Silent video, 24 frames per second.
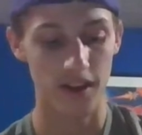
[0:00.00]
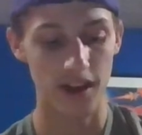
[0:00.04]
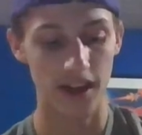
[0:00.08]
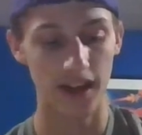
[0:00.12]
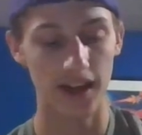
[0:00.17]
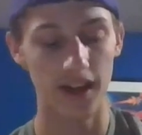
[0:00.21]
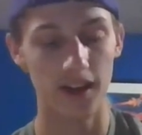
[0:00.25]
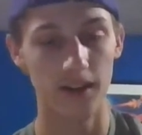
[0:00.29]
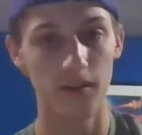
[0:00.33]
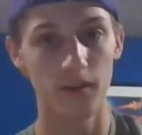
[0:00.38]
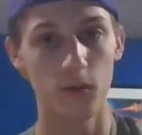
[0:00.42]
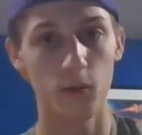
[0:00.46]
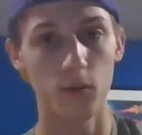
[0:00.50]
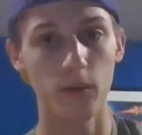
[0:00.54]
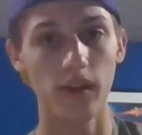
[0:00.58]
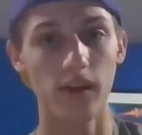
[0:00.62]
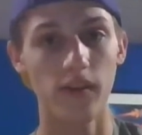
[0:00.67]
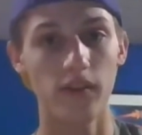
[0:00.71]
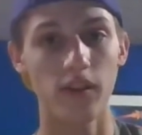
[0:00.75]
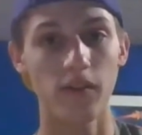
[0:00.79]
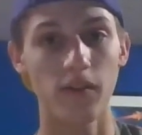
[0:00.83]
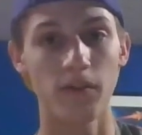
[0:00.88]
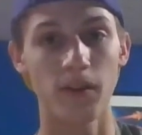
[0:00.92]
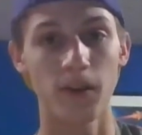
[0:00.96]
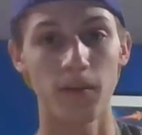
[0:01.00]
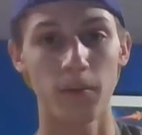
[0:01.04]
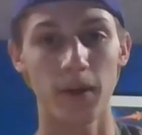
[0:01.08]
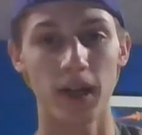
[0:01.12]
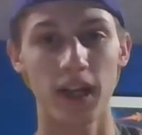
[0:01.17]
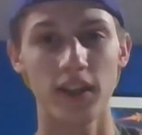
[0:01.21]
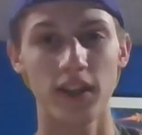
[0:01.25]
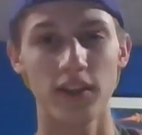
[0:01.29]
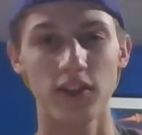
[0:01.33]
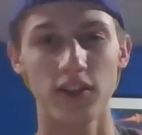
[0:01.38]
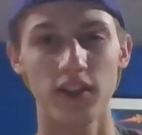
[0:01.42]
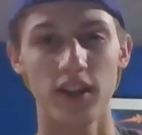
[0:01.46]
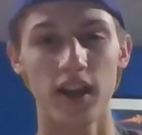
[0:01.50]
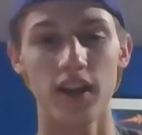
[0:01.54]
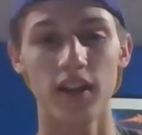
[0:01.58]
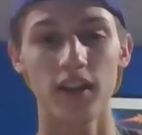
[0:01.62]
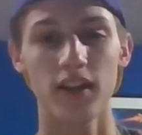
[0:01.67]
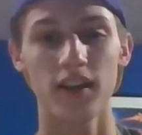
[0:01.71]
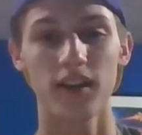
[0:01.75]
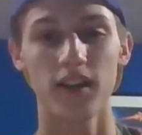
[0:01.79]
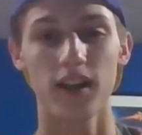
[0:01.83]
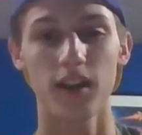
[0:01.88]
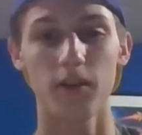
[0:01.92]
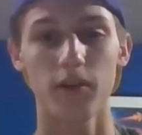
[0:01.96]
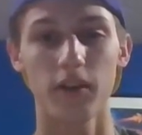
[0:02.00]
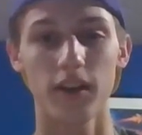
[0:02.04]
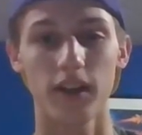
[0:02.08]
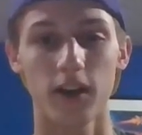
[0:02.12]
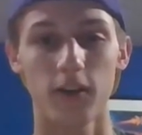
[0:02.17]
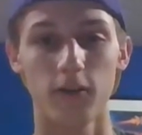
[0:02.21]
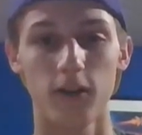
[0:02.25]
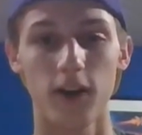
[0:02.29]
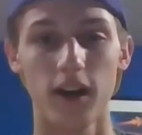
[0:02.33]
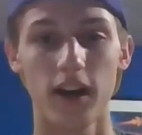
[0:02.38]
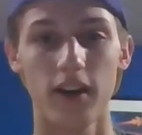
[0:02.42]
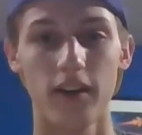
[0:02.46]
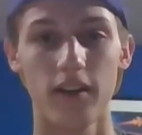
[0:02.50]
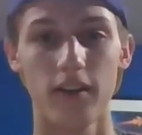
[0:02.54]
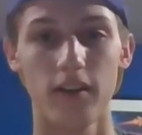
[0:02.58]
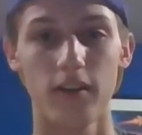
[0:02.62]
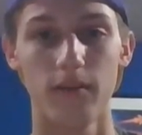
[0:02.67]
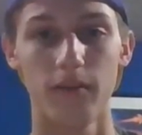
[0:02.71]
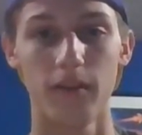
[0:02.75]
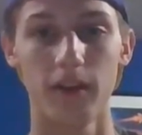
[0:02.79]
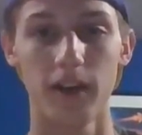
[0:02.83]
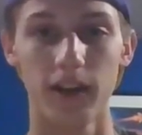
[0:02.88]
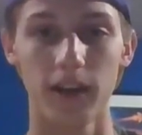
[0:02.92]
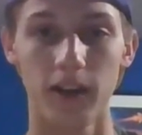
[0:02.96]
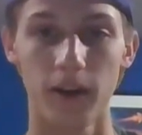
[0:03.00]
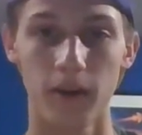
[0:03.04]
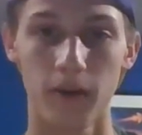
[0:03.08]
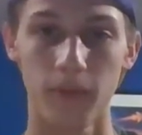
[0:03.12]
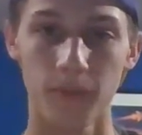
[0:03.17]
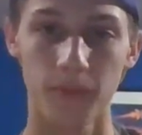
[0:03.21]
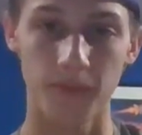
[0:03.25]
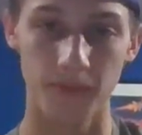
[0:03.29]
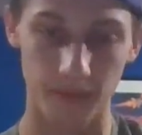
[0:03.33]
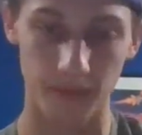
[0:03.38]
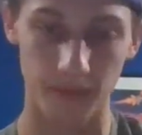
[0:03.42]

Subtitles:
And we left off on page 10, and I want to get right into the video.